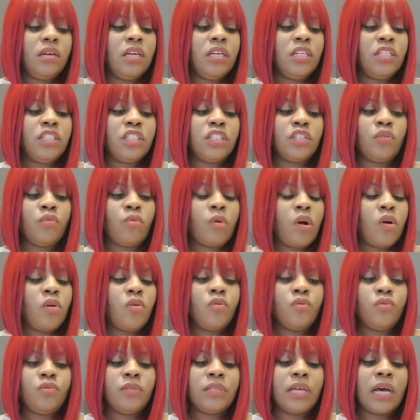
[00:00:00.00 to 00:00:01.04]
it just
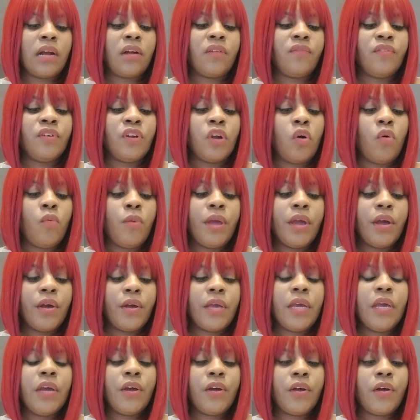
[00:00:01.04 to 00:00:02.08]
grows out of nowhere
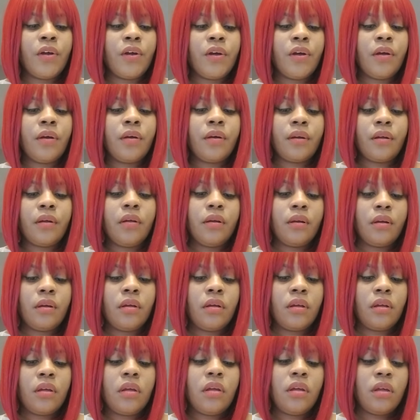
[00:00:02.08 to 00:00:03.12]
here.
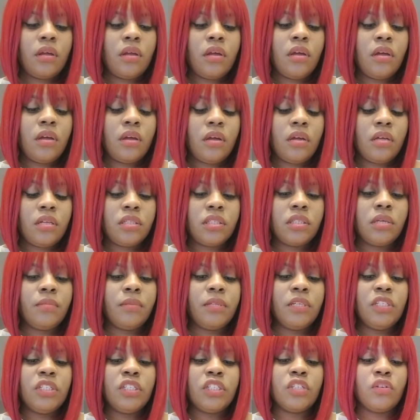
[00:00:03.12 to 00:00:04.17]

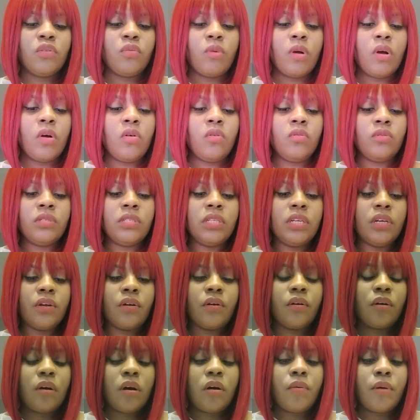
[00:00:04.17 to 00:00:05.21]
Something just grows
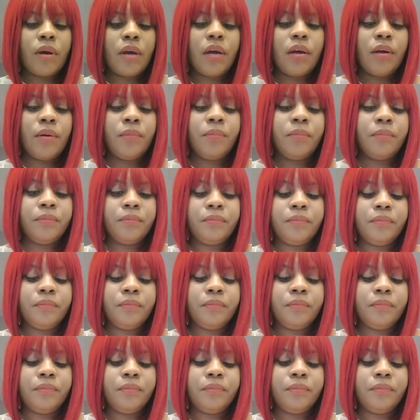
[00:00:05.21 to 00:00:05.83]
here, okay?